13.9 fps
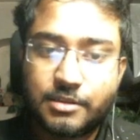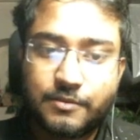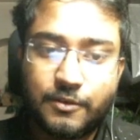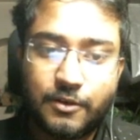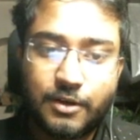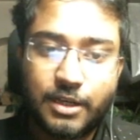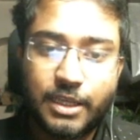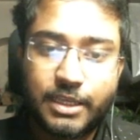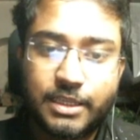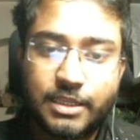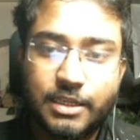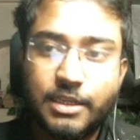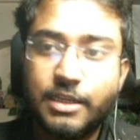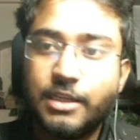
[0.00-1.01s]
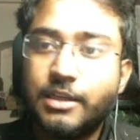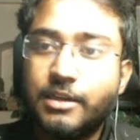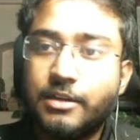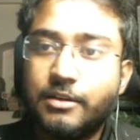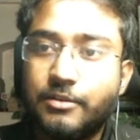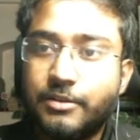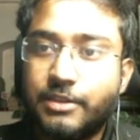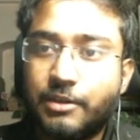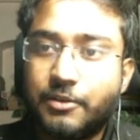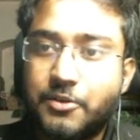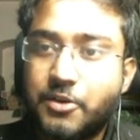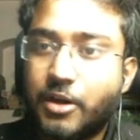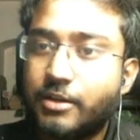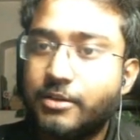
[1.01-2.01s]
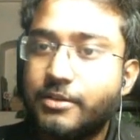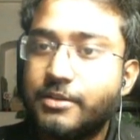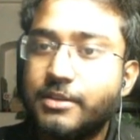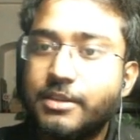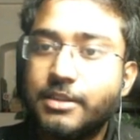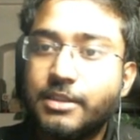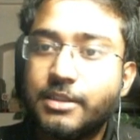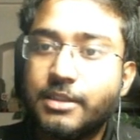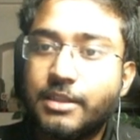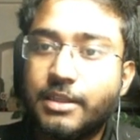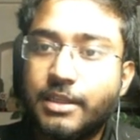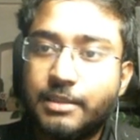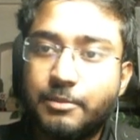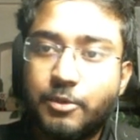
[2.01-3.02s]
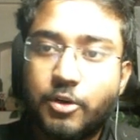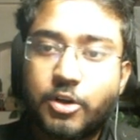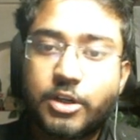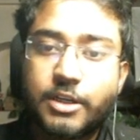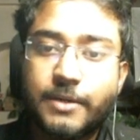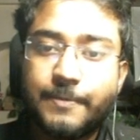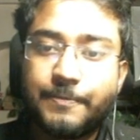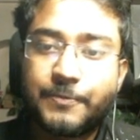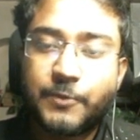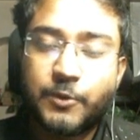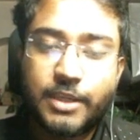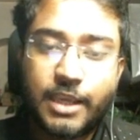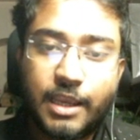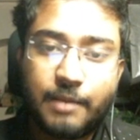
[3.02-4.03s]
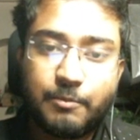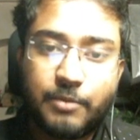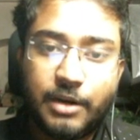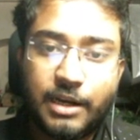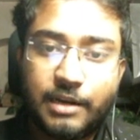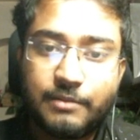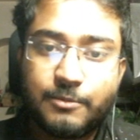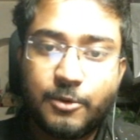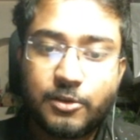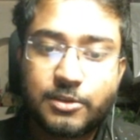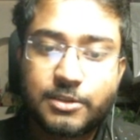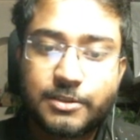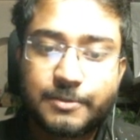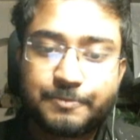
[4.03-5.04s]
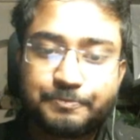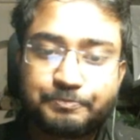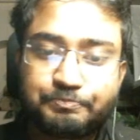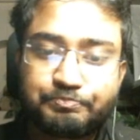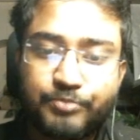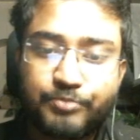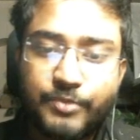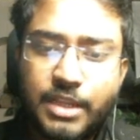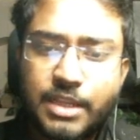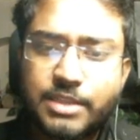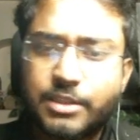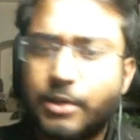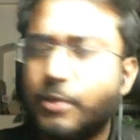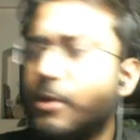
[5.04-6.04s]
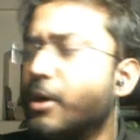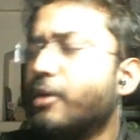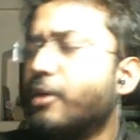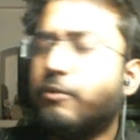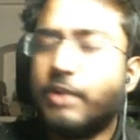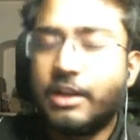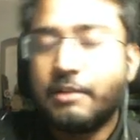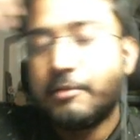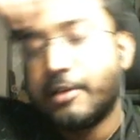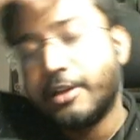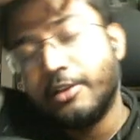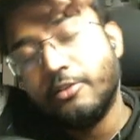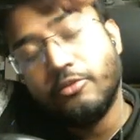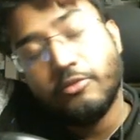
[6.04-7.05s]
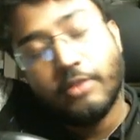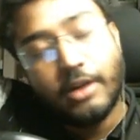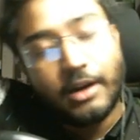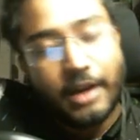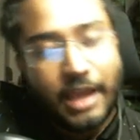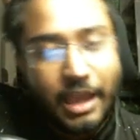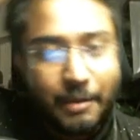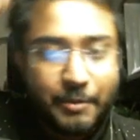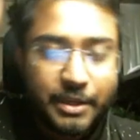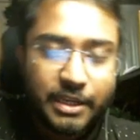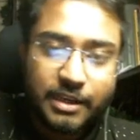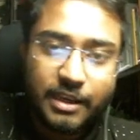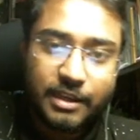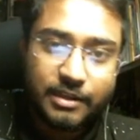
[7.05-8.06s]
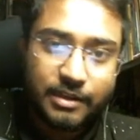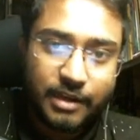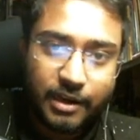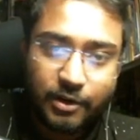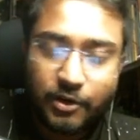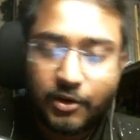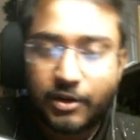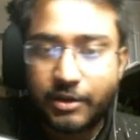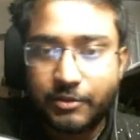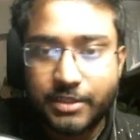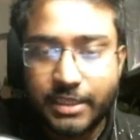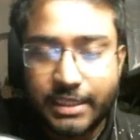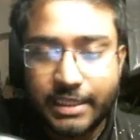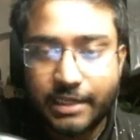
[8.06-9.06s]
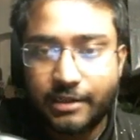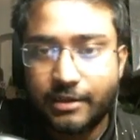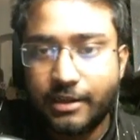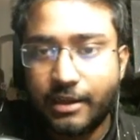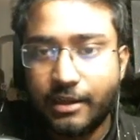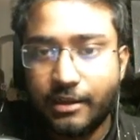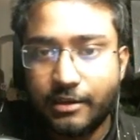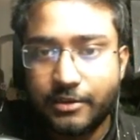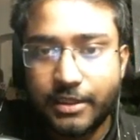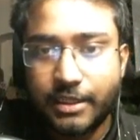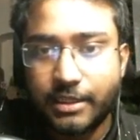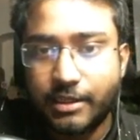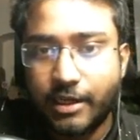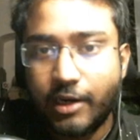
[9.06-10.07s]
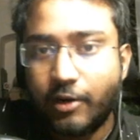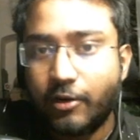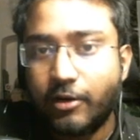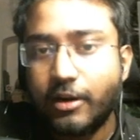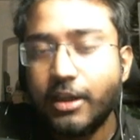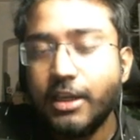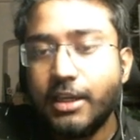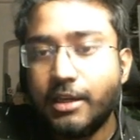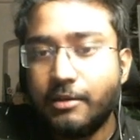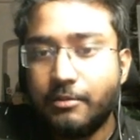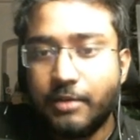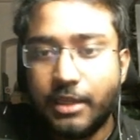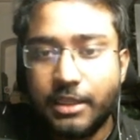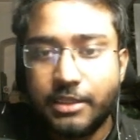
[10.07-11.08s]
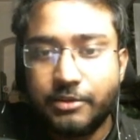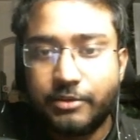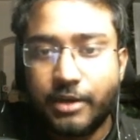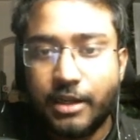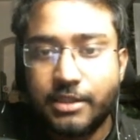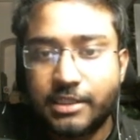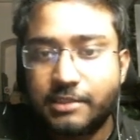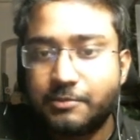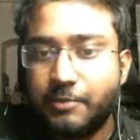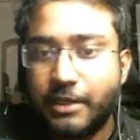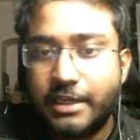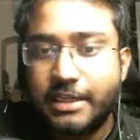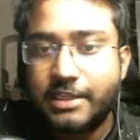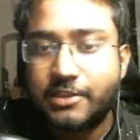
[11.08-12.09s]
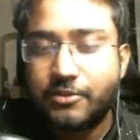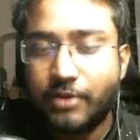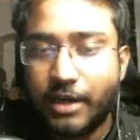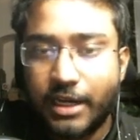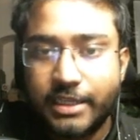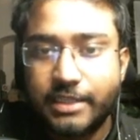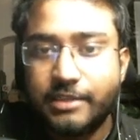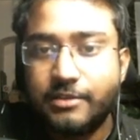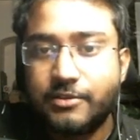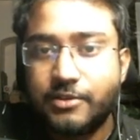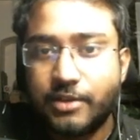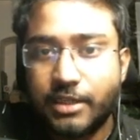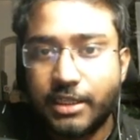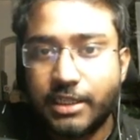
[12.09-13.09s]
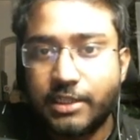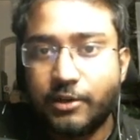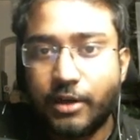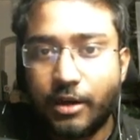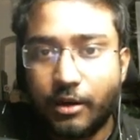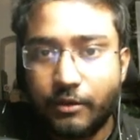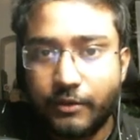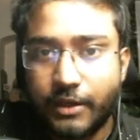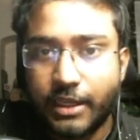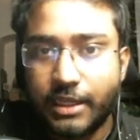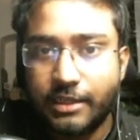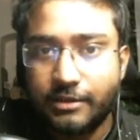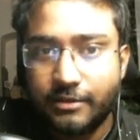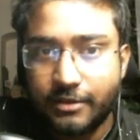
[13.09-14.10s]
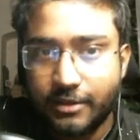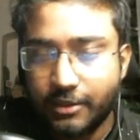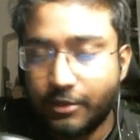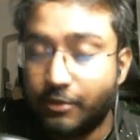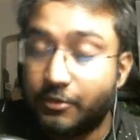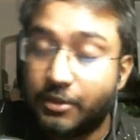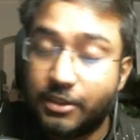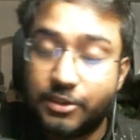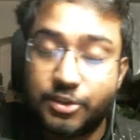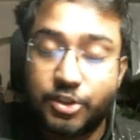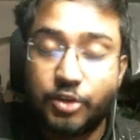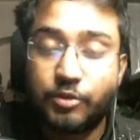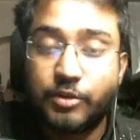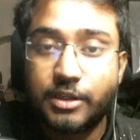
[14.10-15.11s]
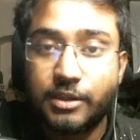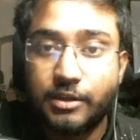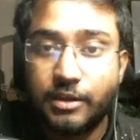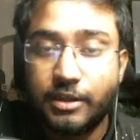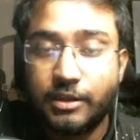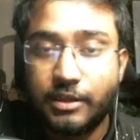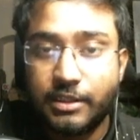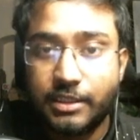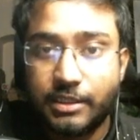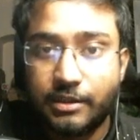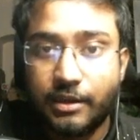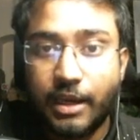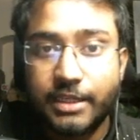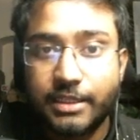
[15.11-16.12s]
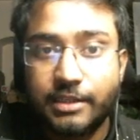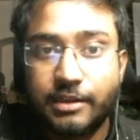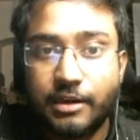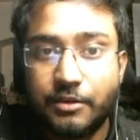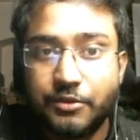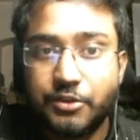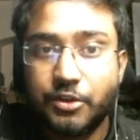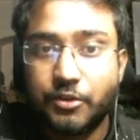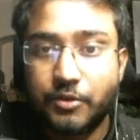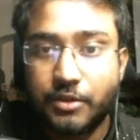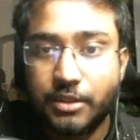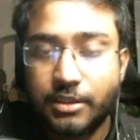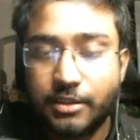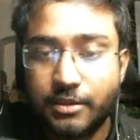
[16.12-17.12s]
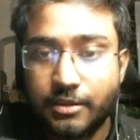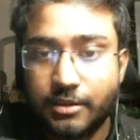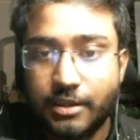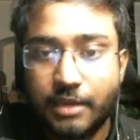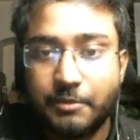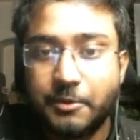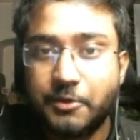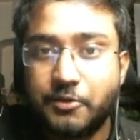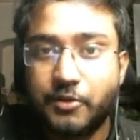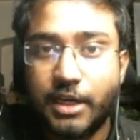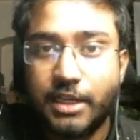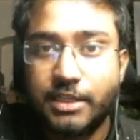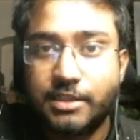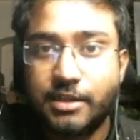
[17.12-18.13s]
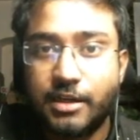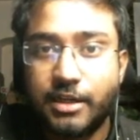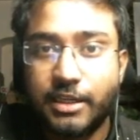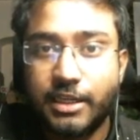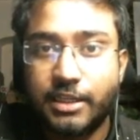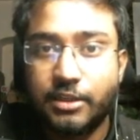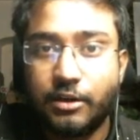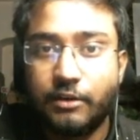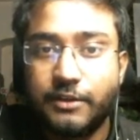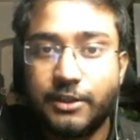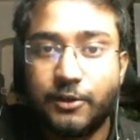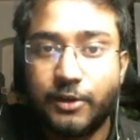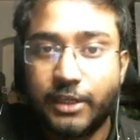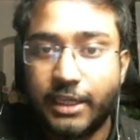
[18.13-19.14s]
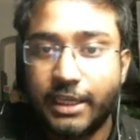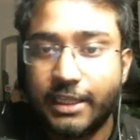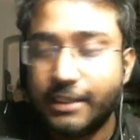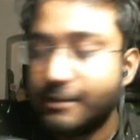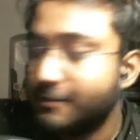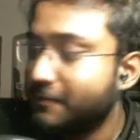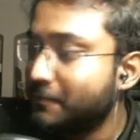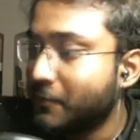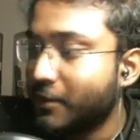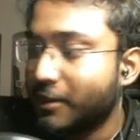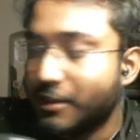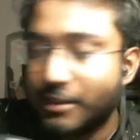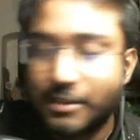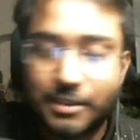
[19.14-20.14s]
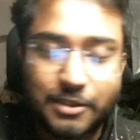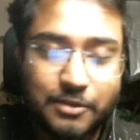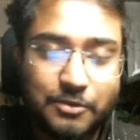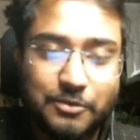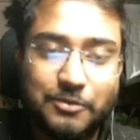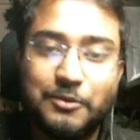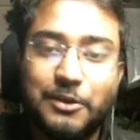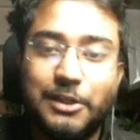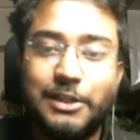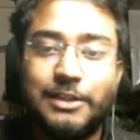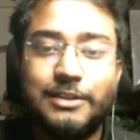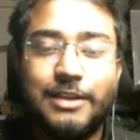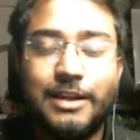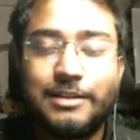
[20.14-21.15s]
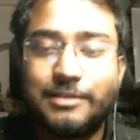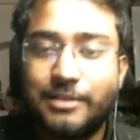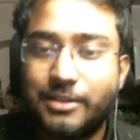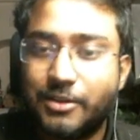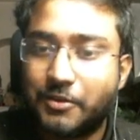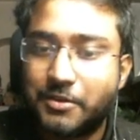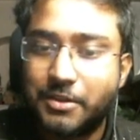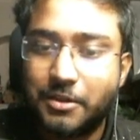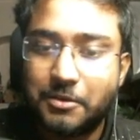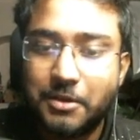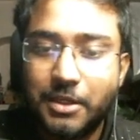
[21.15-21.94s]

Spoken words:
for like, with our dragon in the book we have fireballs. So whenever you are having an error, you're seeing an error and you can't explain it, try turning it on and off again. You know the joke, the IT crowd joke. Have you tried turning it off and on again? So that's the joke. So